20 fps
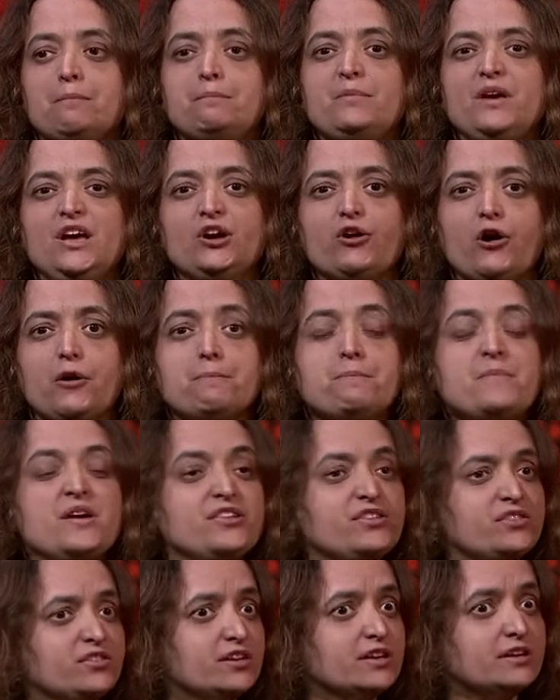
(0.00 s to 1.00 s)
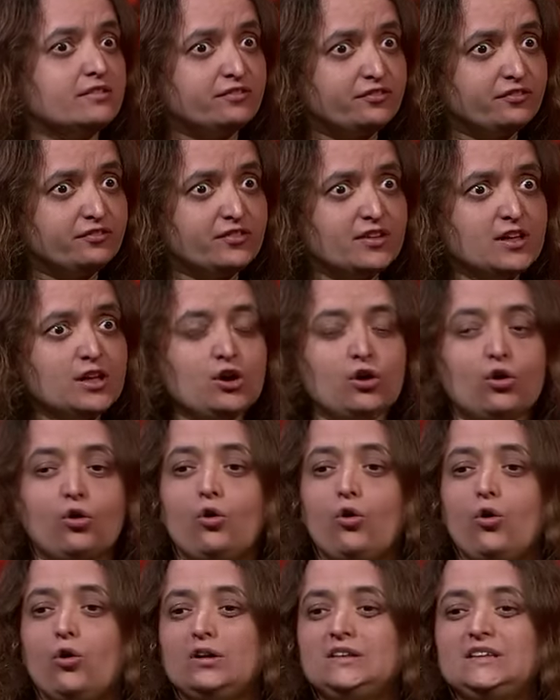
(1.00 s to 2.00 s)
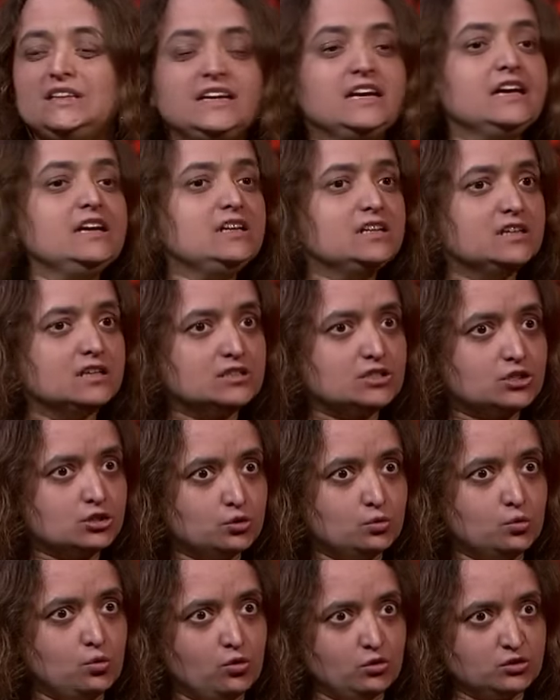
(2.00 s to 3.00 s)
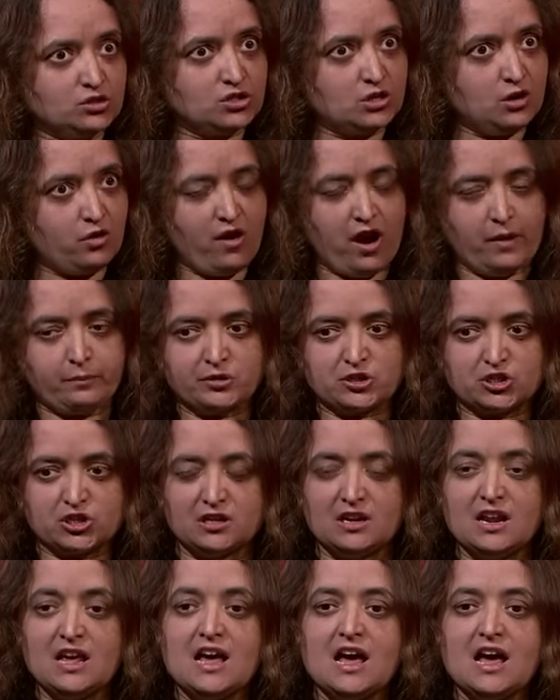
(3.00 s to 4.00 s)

being omissive or lenient towards corruption.